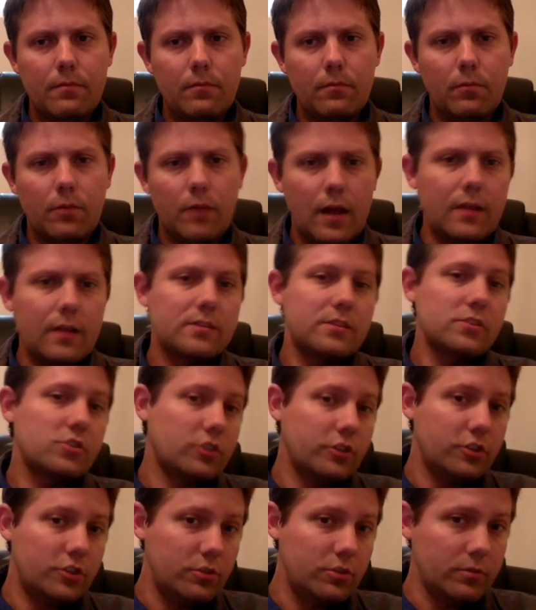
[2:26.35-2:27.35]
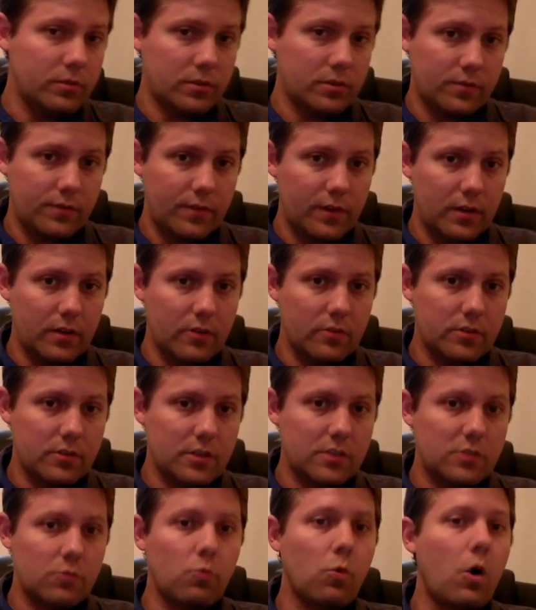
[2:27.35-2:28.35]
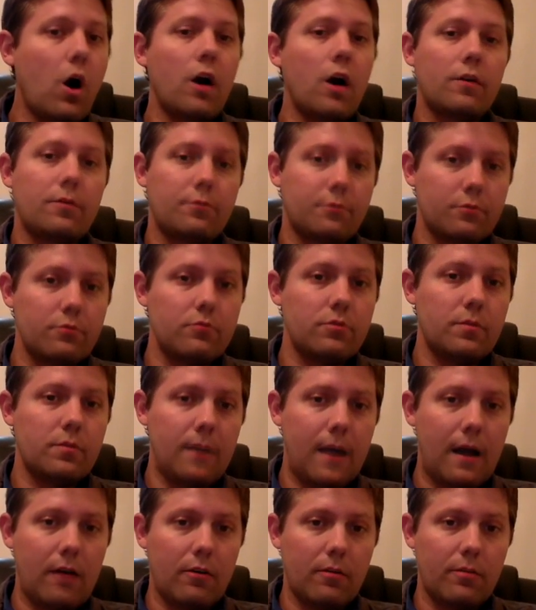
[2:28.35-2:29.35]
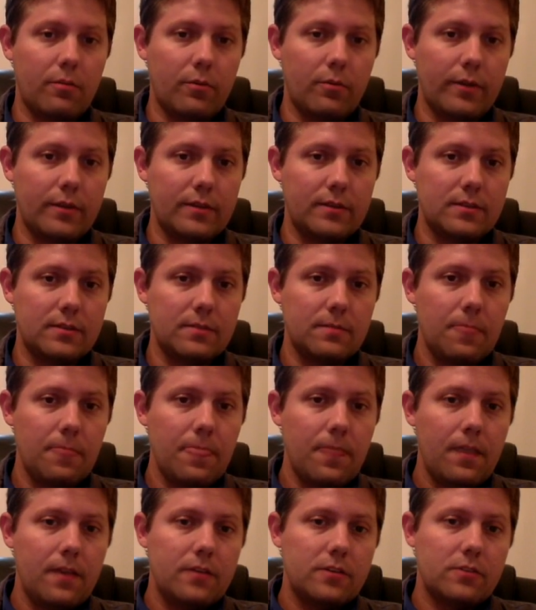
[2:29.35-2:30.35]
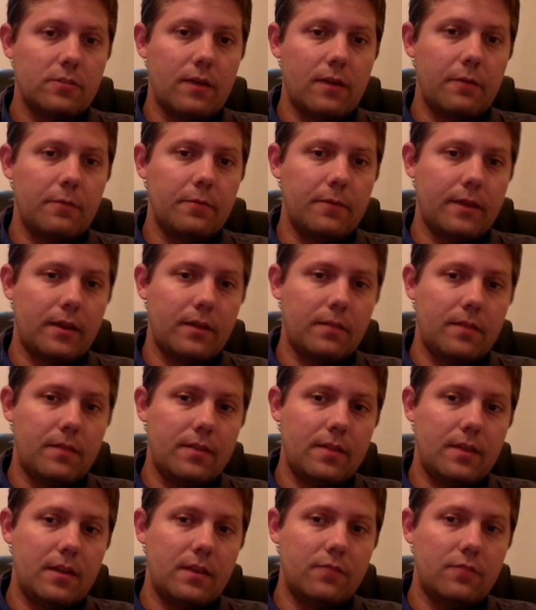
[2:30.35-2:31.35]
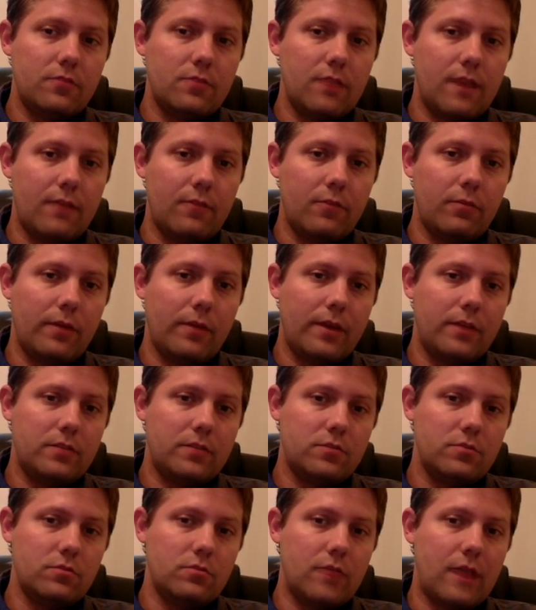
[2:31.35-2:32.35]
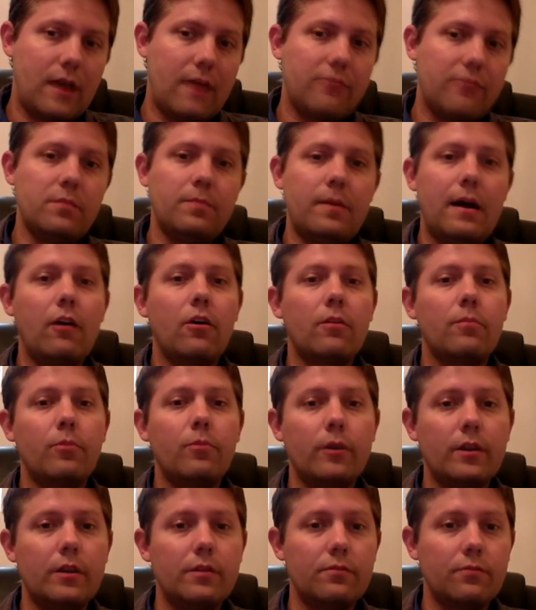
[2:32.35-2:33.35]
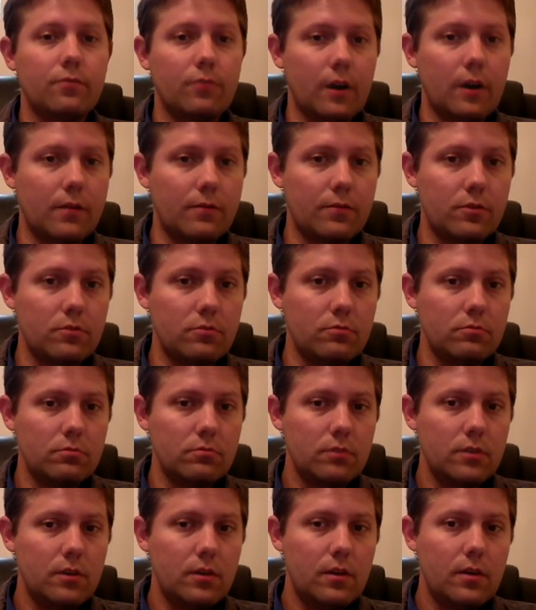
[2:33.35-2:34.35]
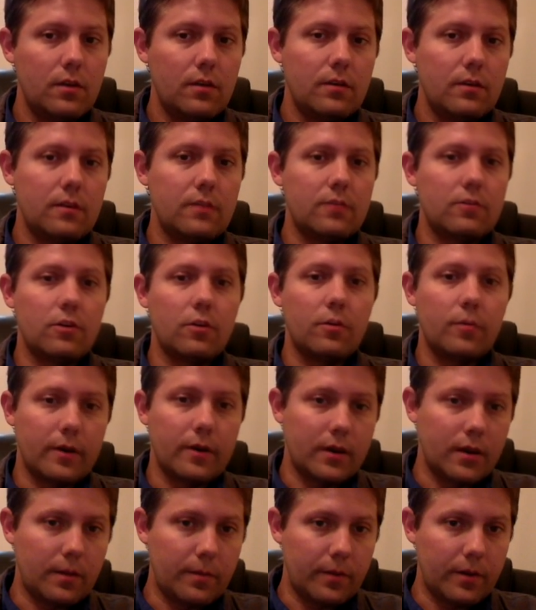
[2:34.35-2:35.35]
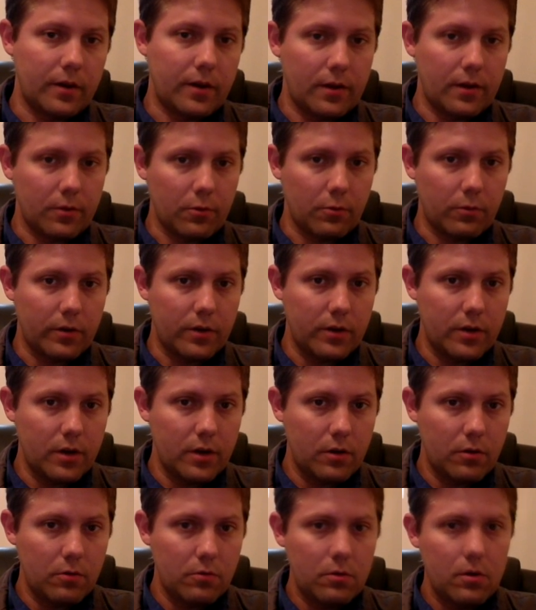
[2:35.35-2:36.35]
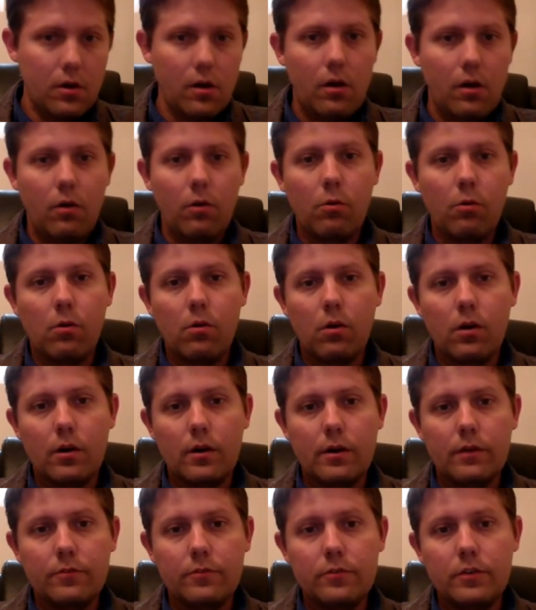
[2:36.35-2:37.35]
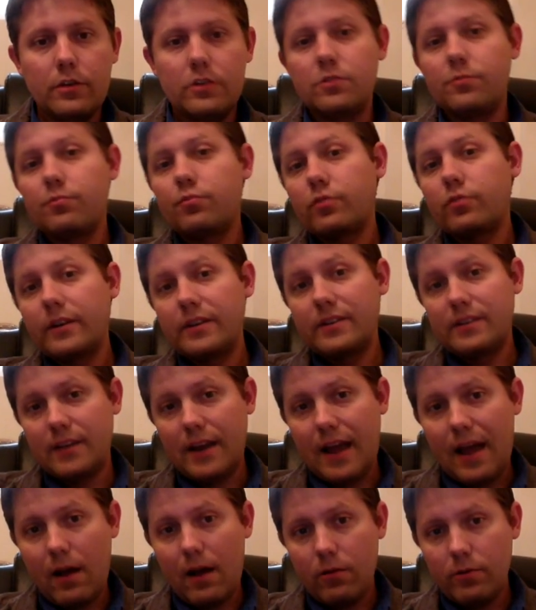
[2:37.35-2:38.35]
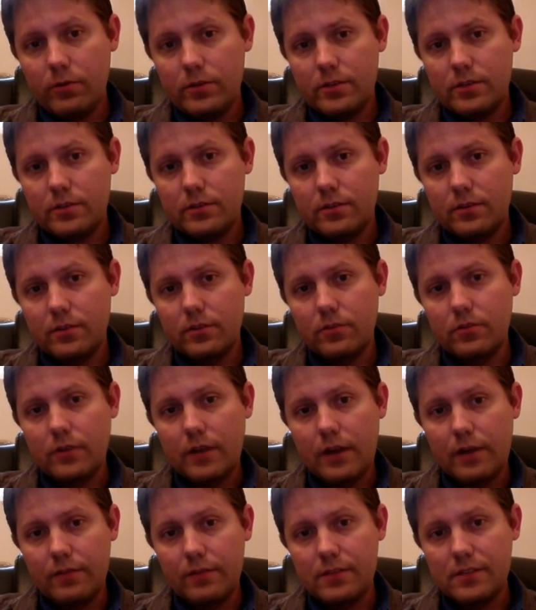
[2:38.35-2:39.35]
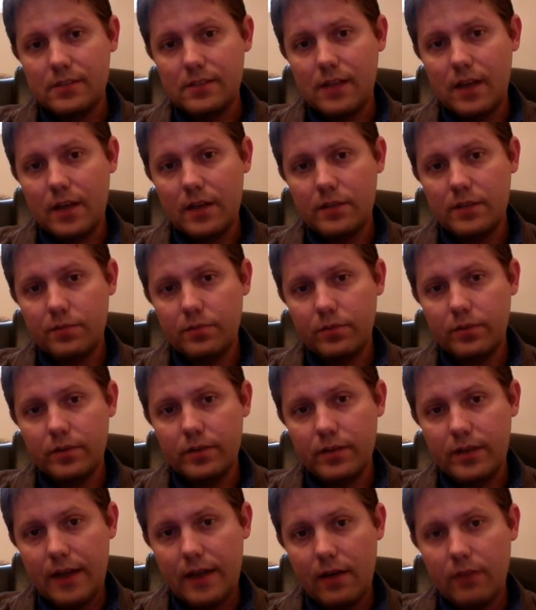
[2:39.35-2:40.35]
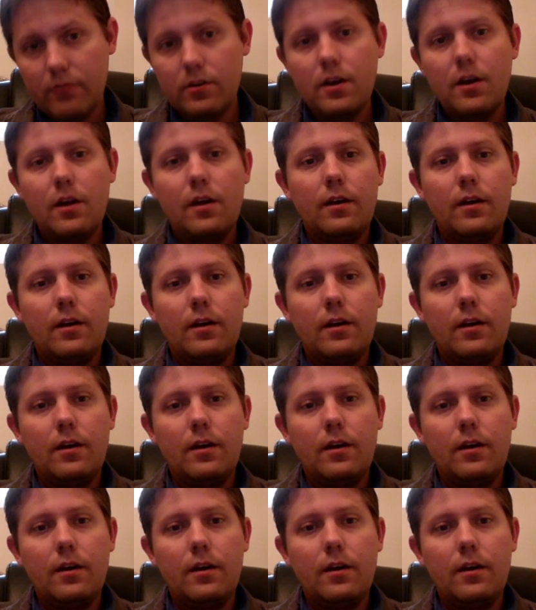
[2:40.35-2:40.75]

what I'll essentially do in those videos is walk through the PowerPoints. So I would recommend that if you have a way to have the PowerPoint in front of you, either open it up in another window, or if you need to print it out, you can have the slides printed out.